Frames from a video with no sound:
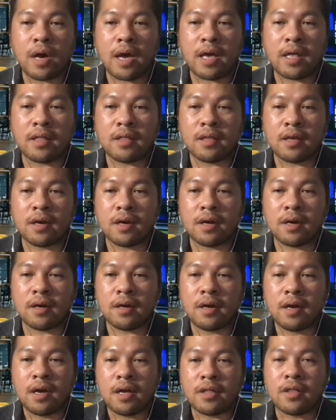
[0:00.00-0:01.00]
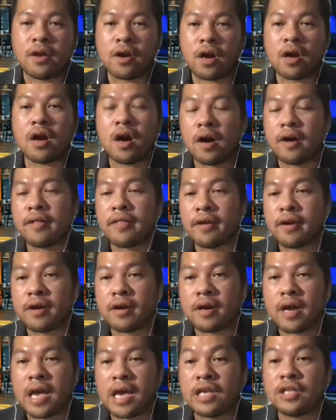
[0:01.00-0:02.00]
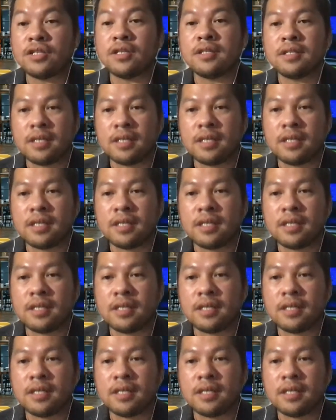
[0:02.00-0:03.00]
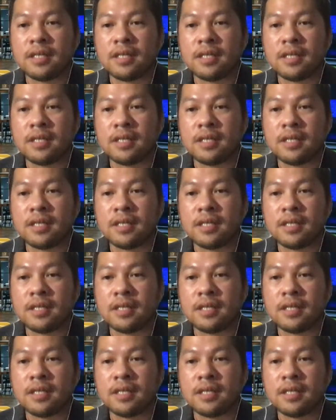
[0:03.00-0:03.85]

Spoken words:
and there are other agencies that actually do it as well.